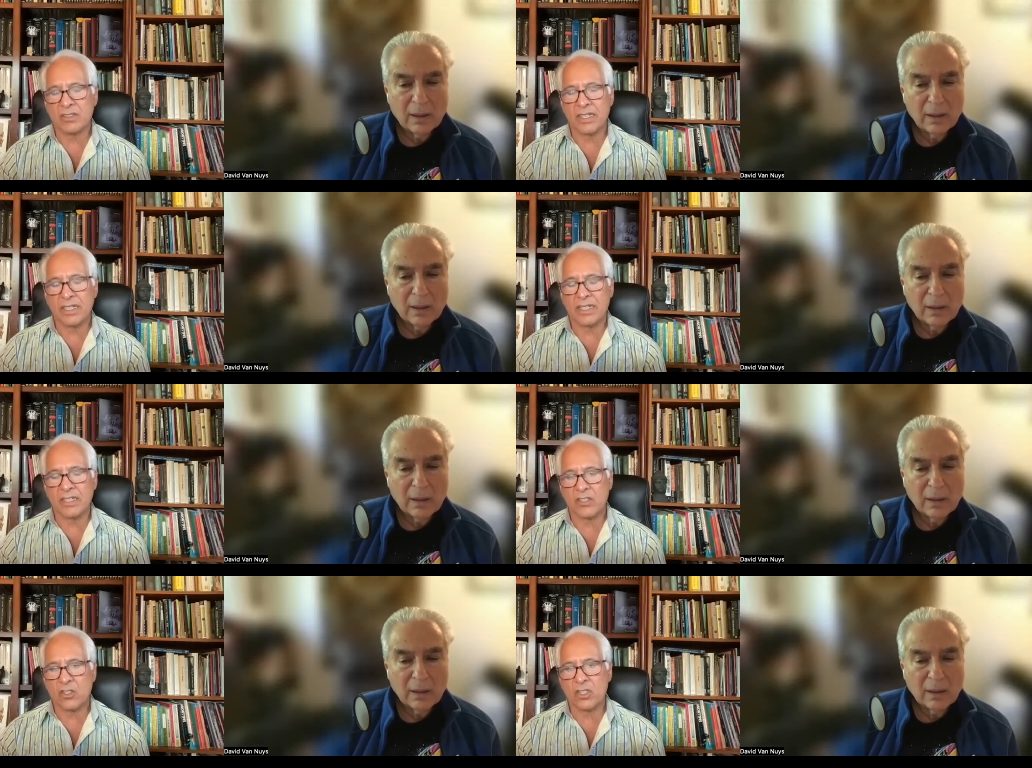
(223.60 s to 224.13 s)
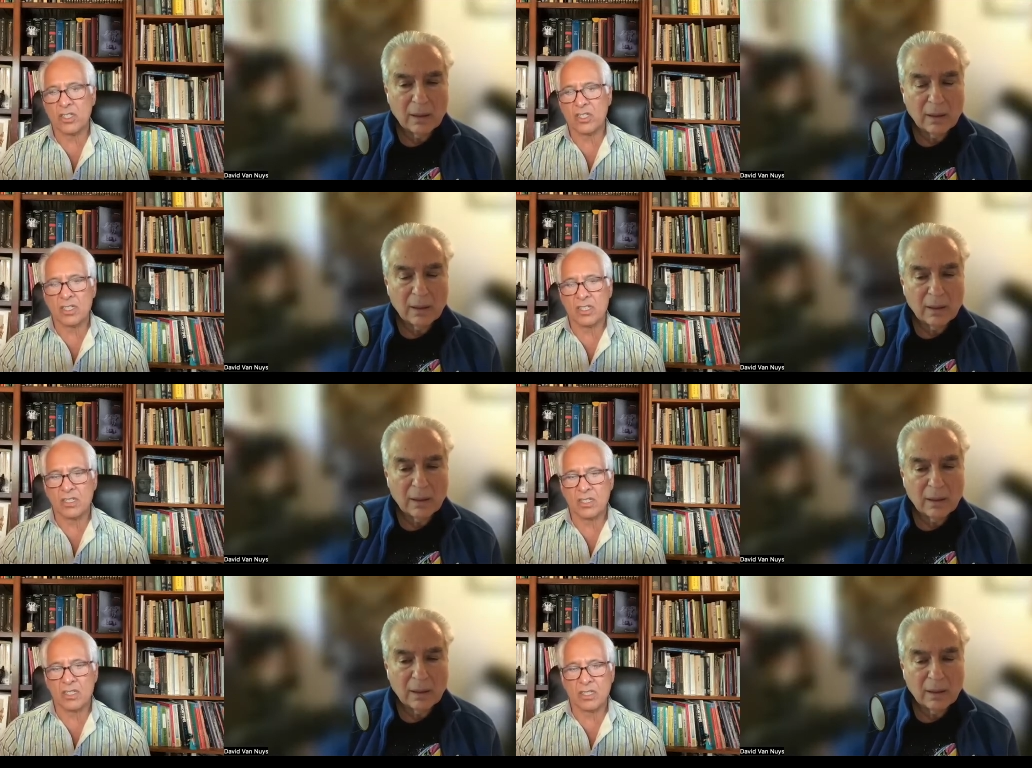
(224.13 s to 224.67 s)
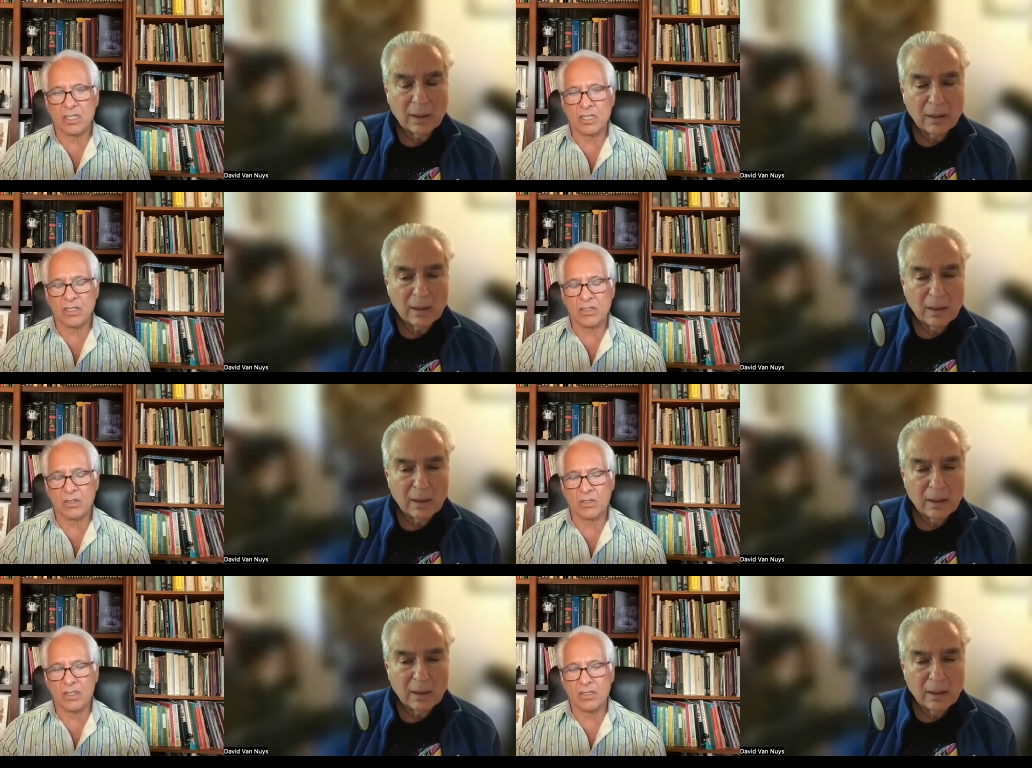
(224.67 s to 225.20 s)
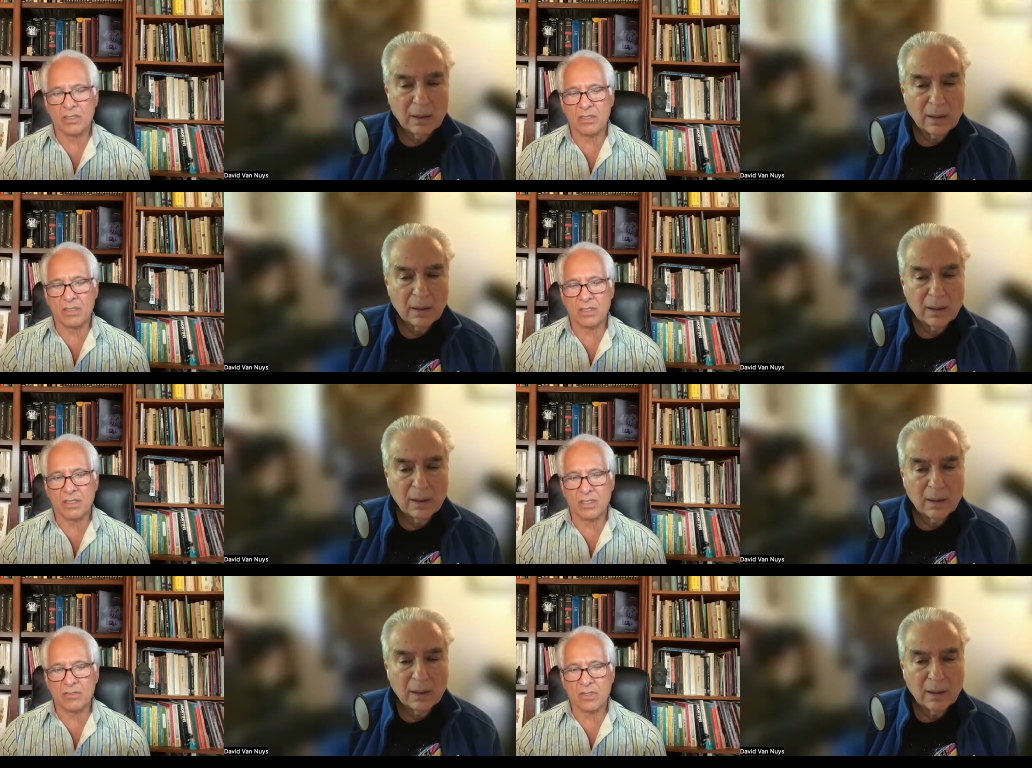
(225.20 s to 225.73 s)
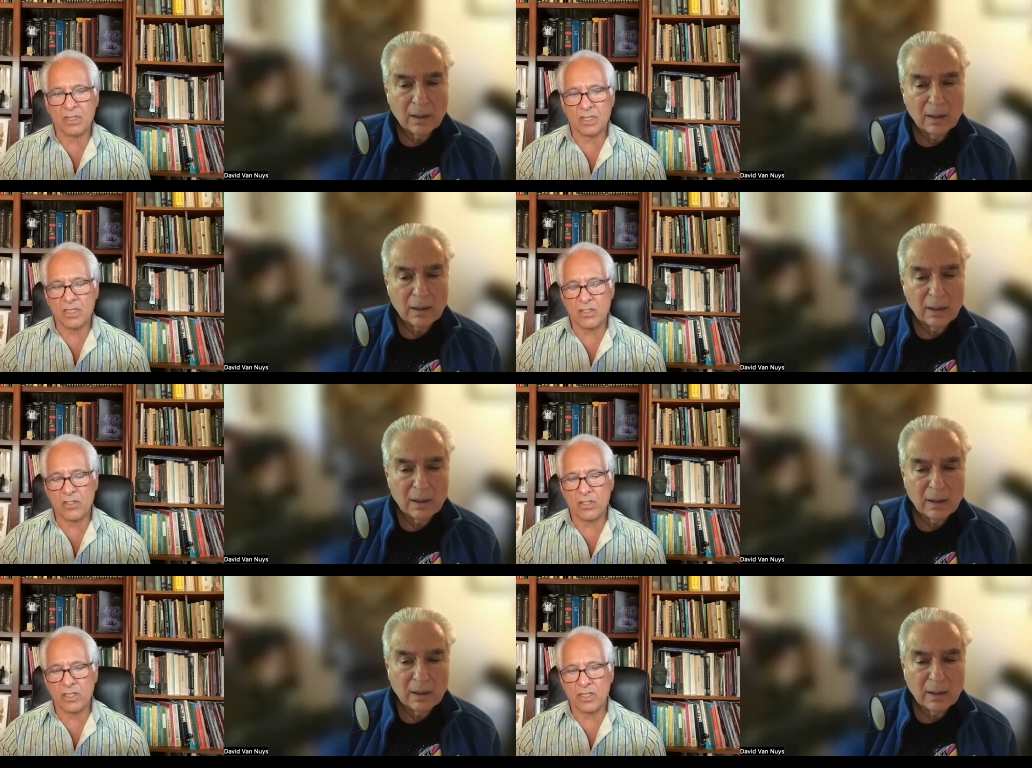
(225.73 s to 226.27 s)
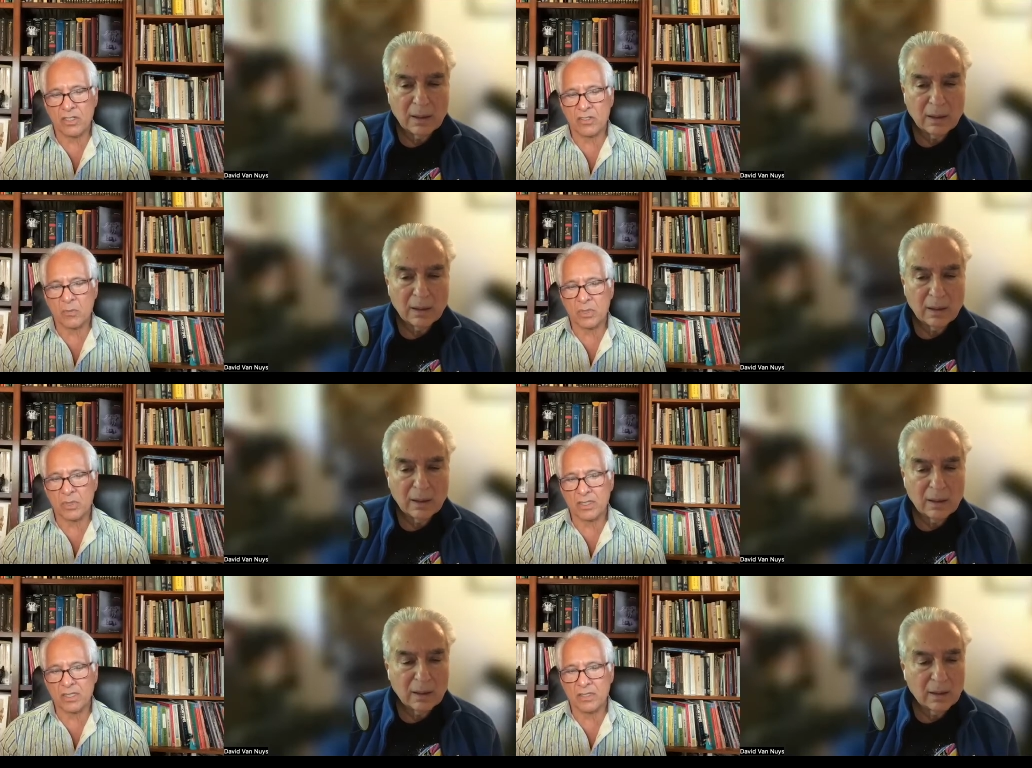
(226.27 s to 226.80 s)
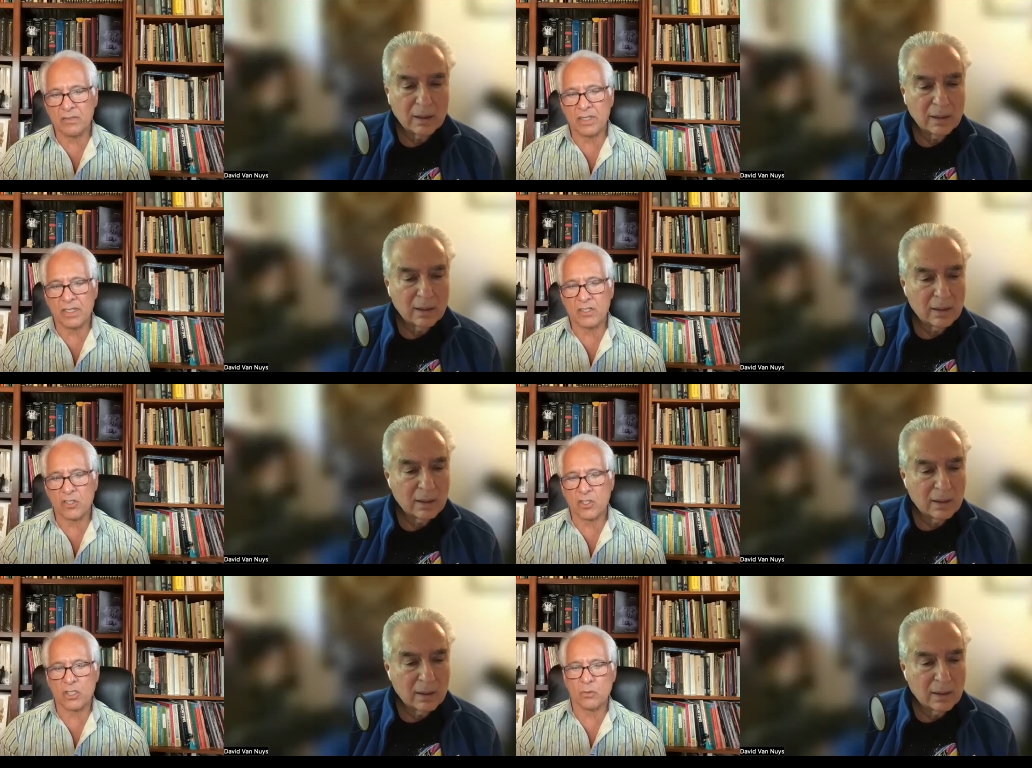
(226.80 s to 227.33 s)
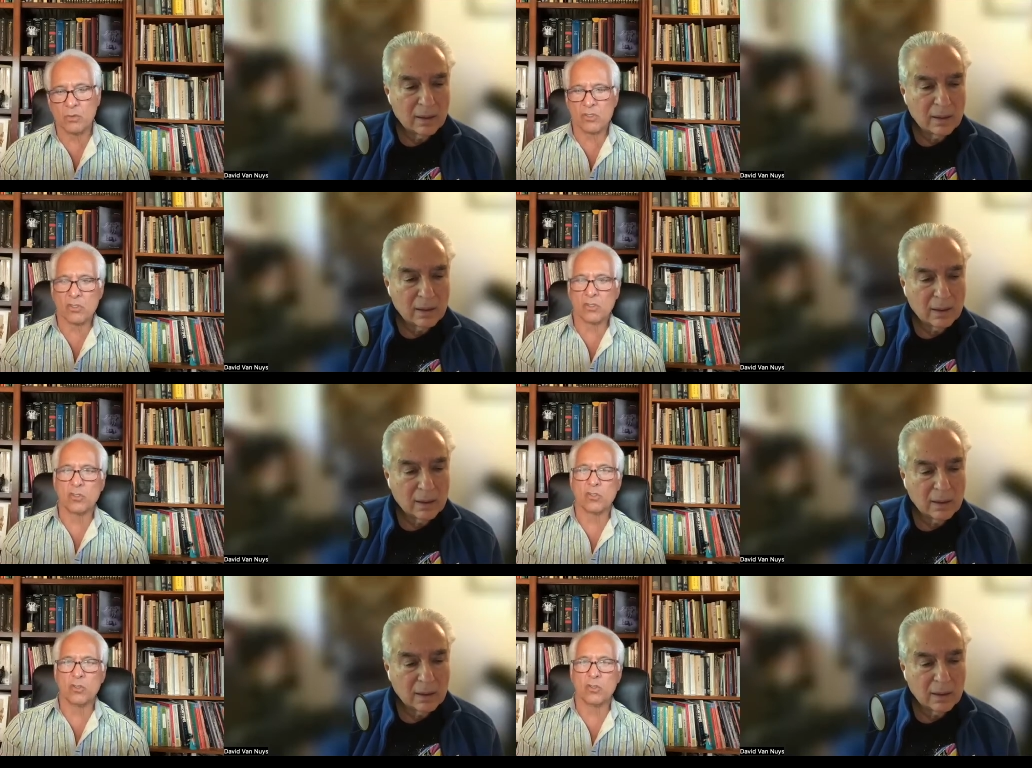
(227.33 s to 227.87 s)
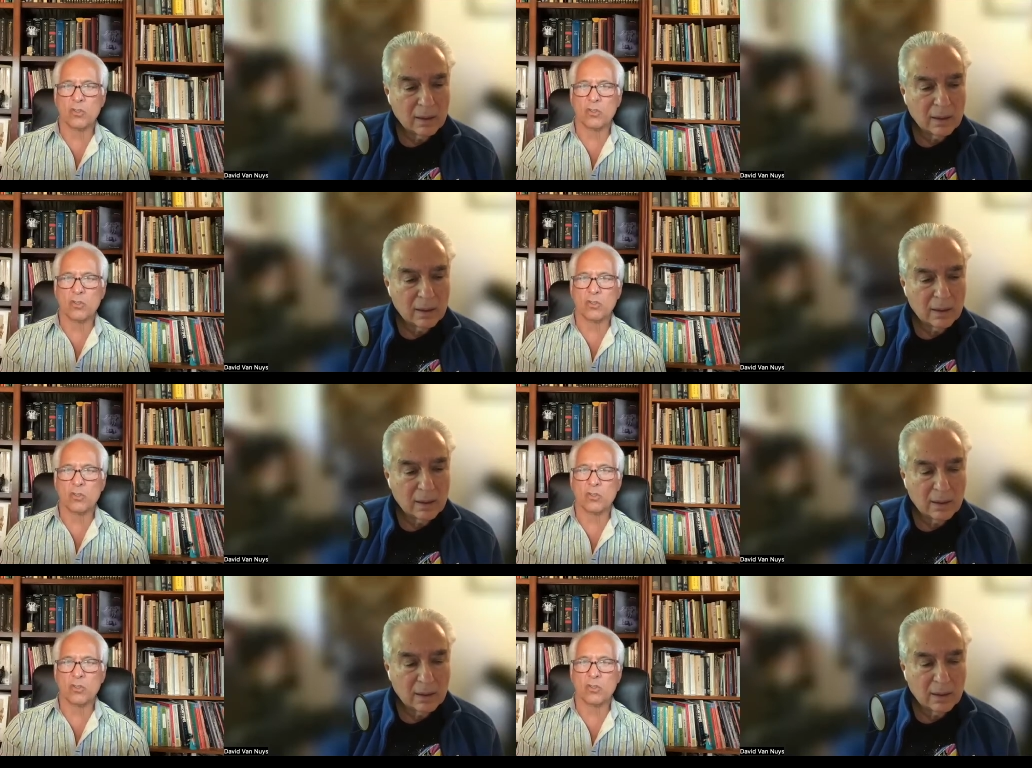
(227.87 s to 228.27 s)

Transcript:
Speaker 1: day. She, in the religion, it's believed that she was assumed